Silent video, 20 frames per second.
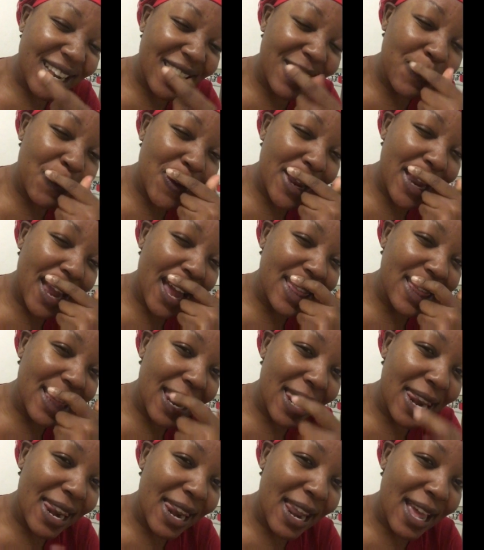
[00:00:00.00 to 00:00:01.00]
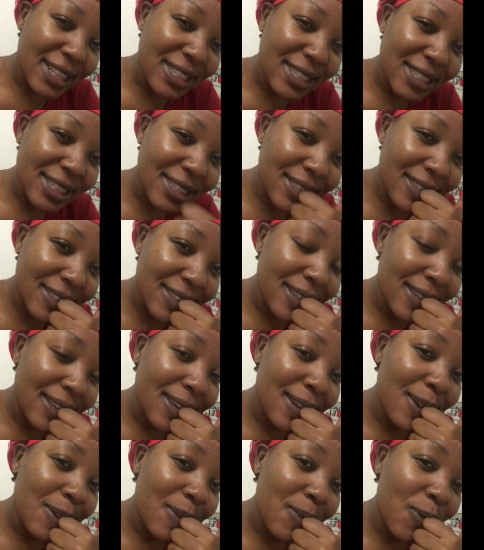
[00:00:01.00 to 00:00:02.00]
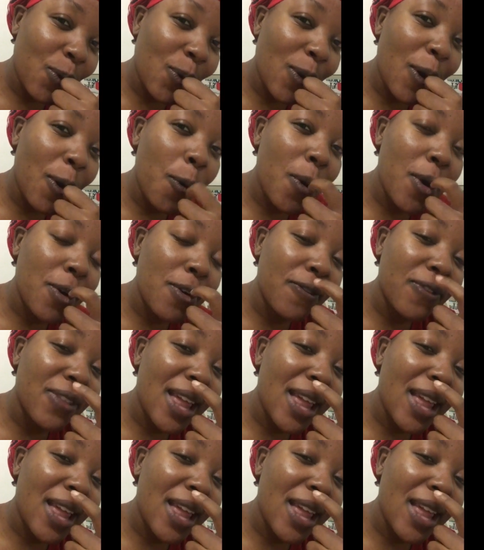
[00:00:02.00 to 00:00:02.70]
and we are the largest. We are one of